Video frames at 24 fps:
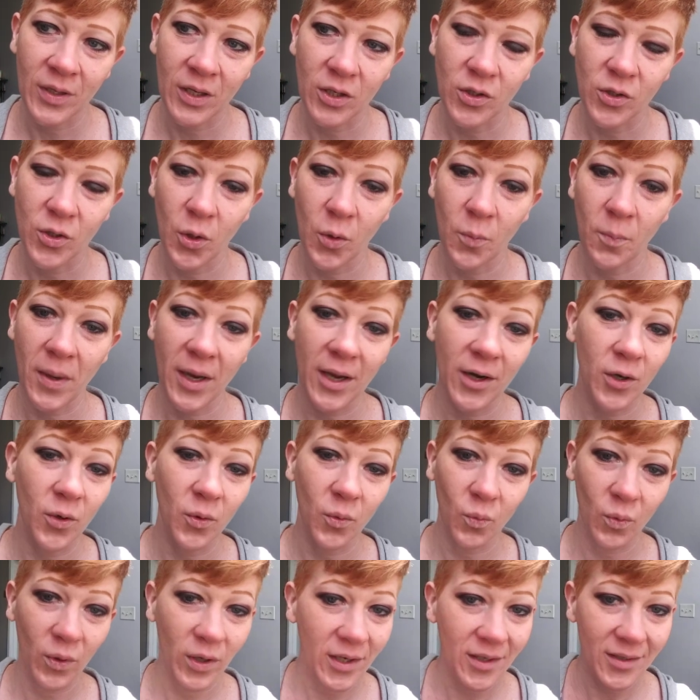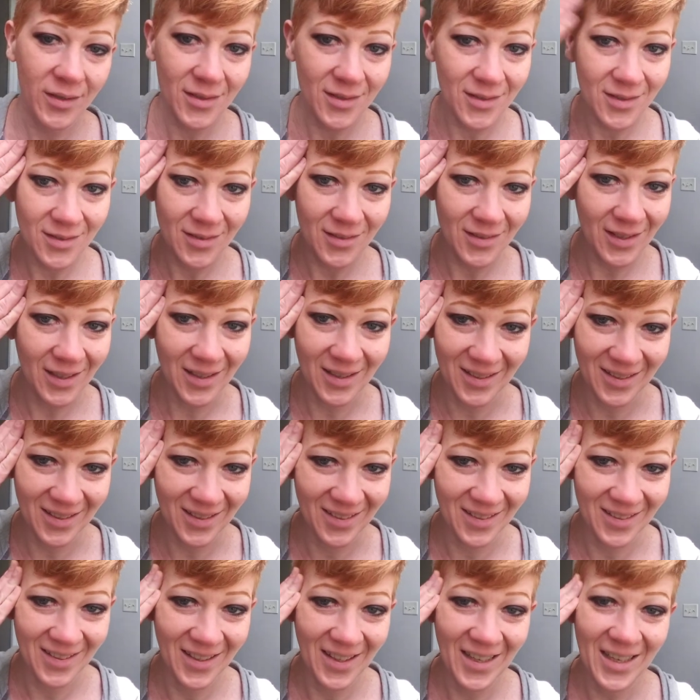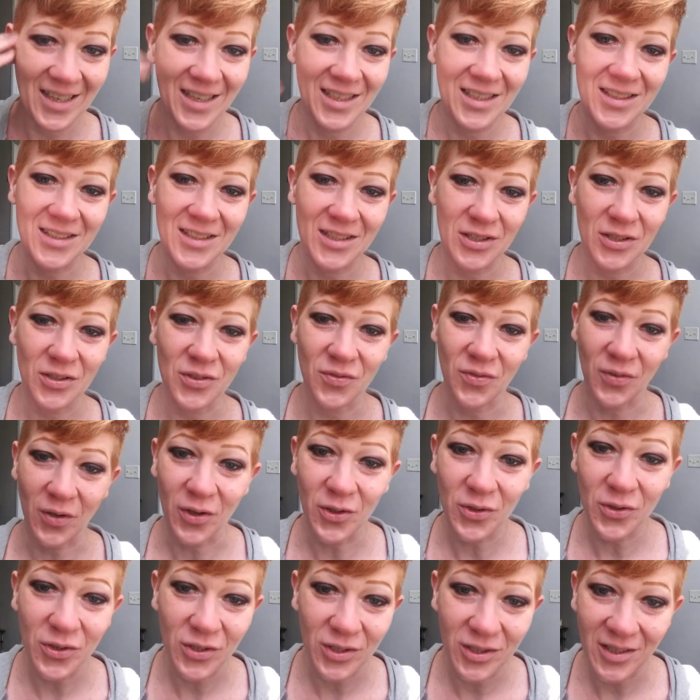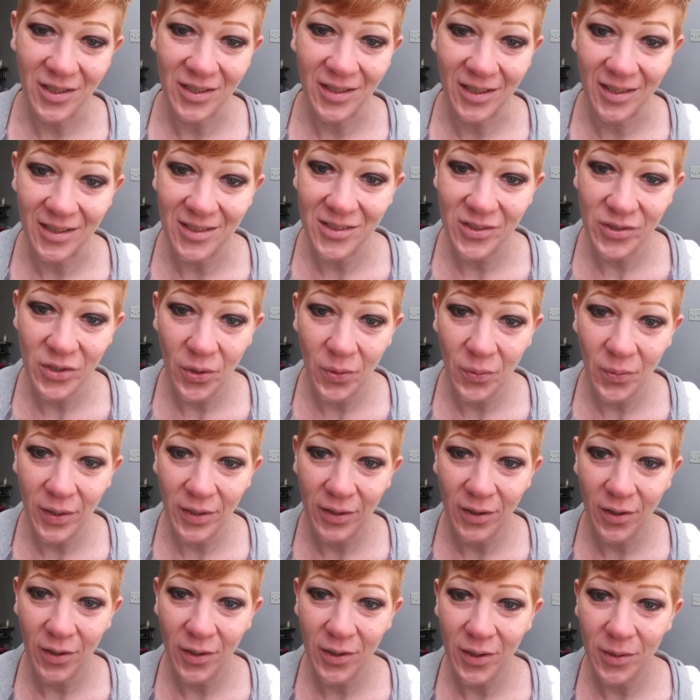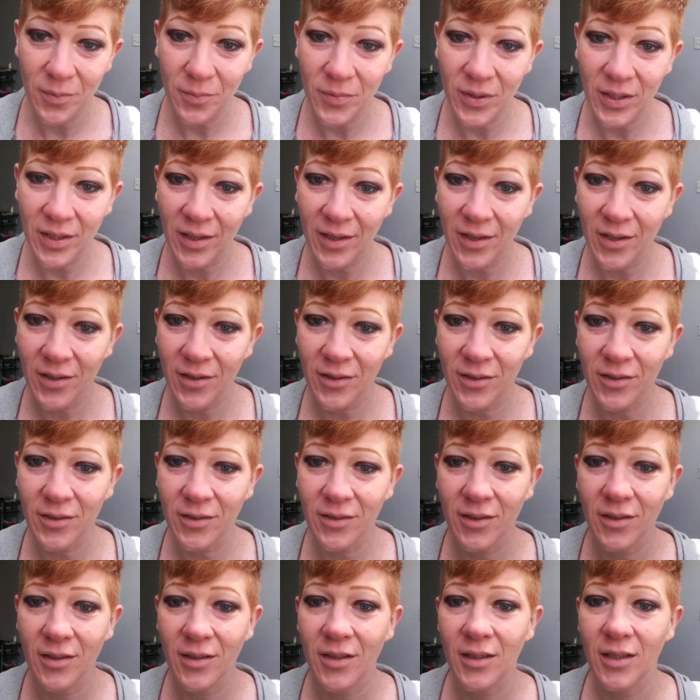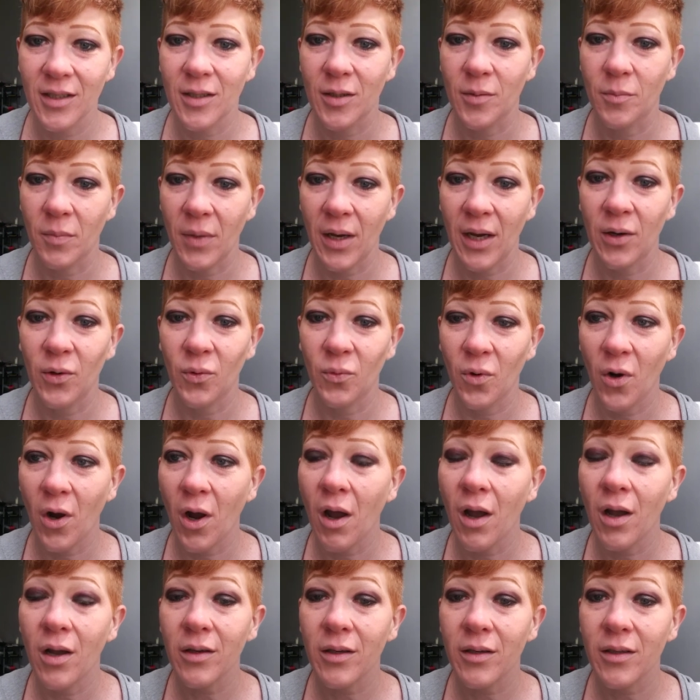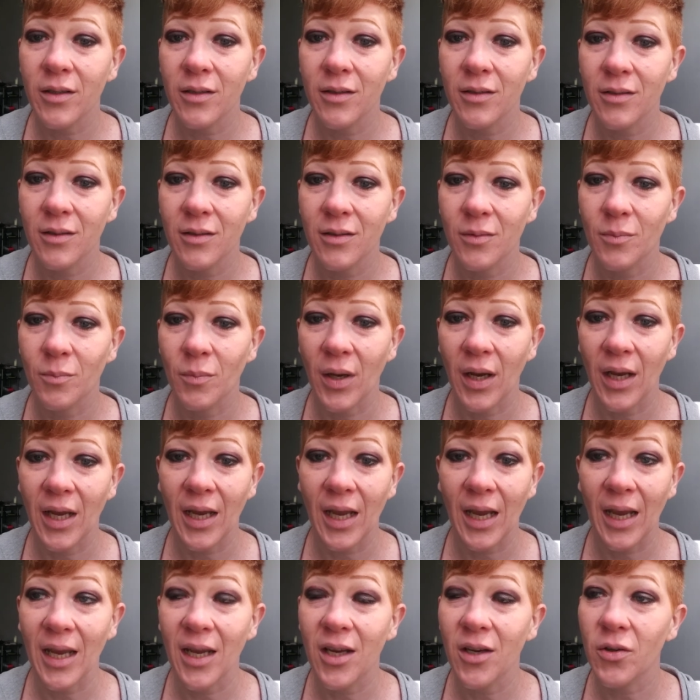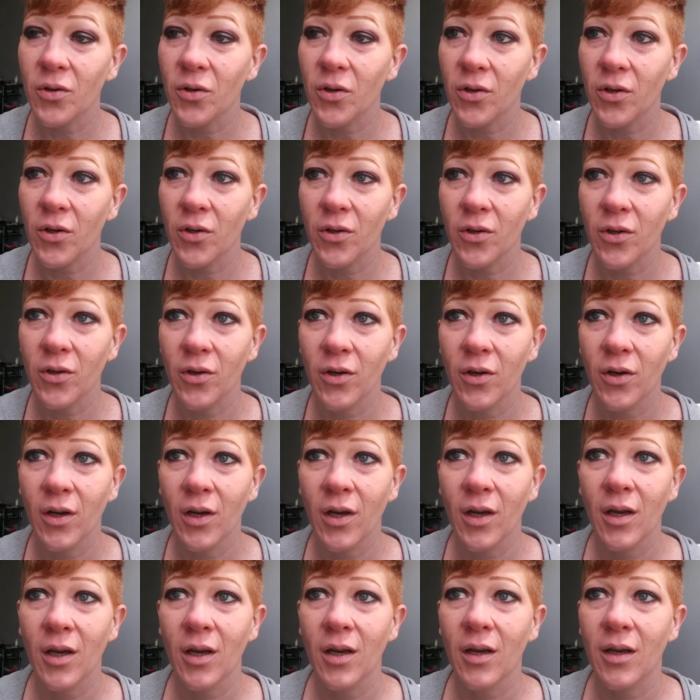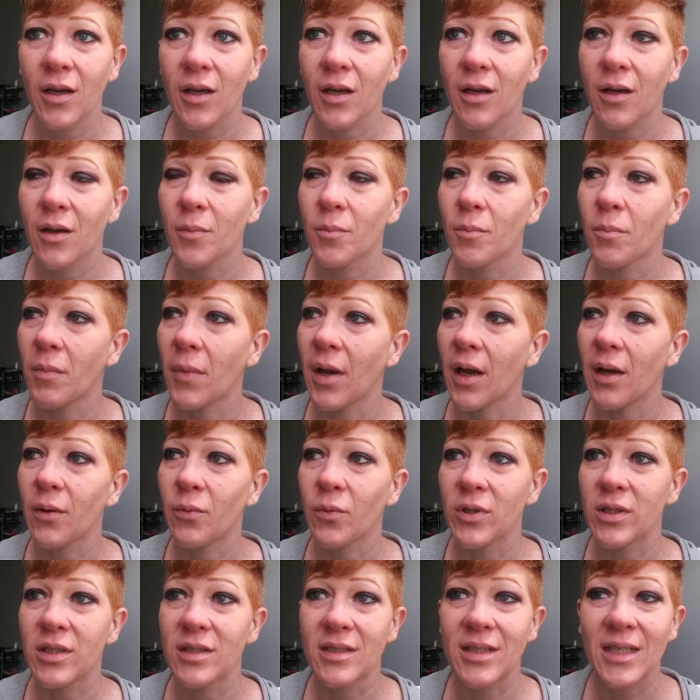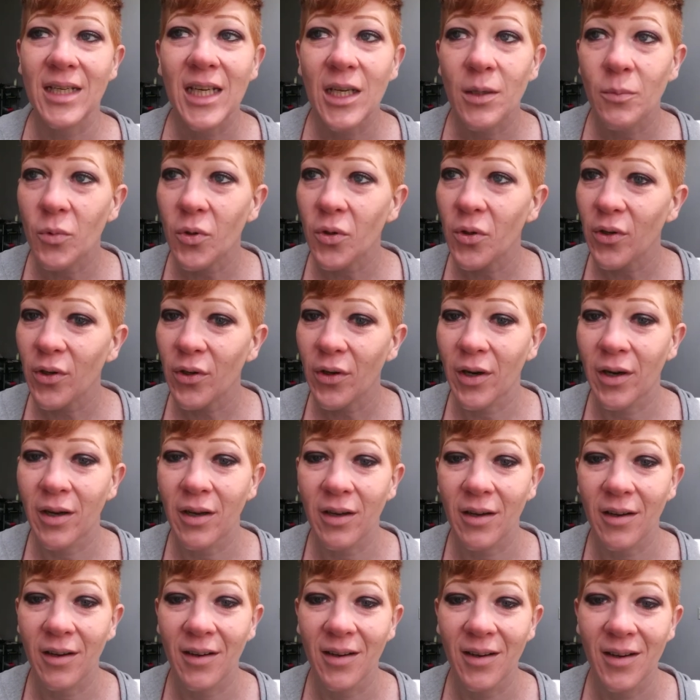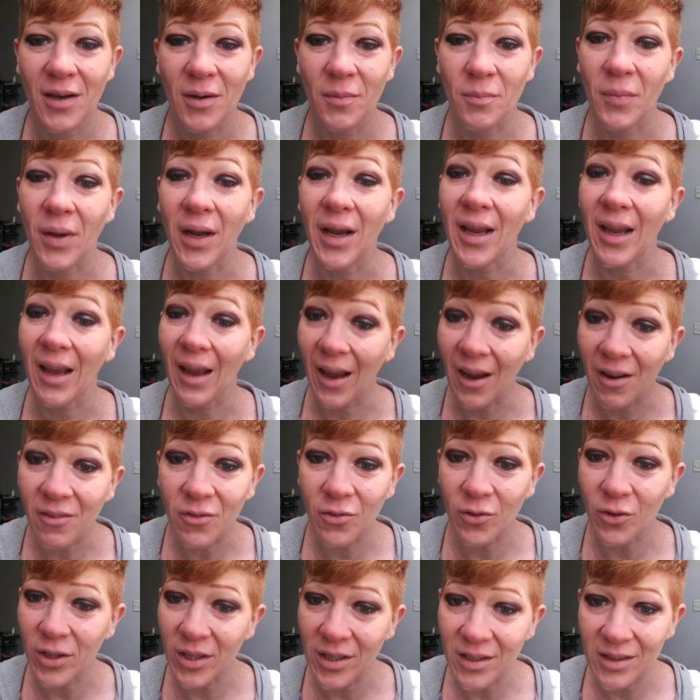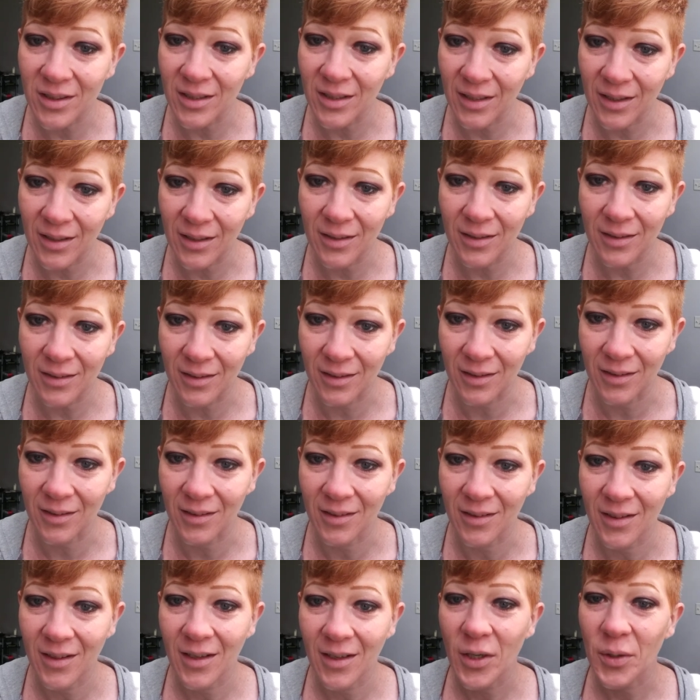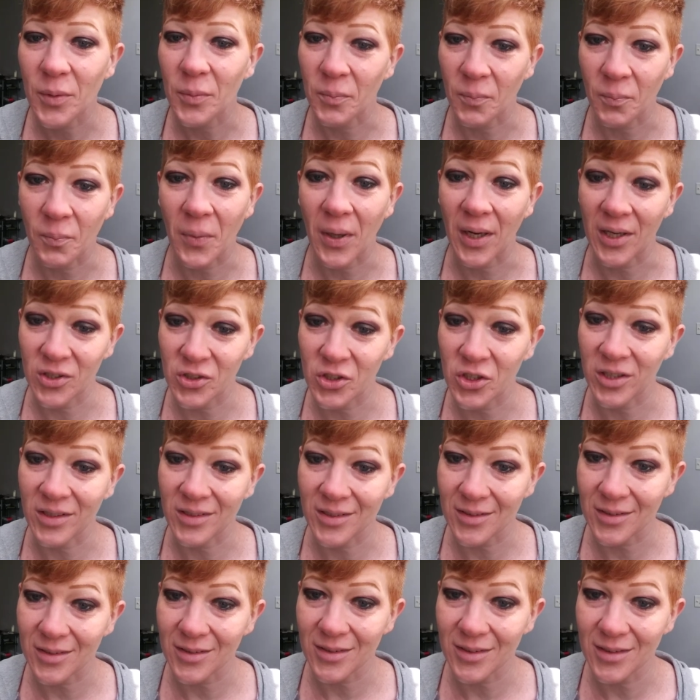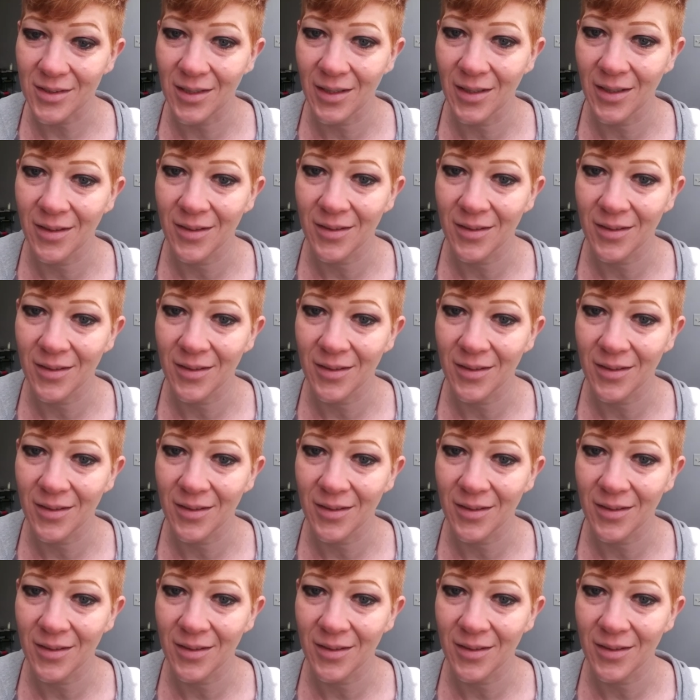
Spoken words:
no matter what dysfunction is going on up there, my rock, my anchor, my redeemer, my everything, my Jesus.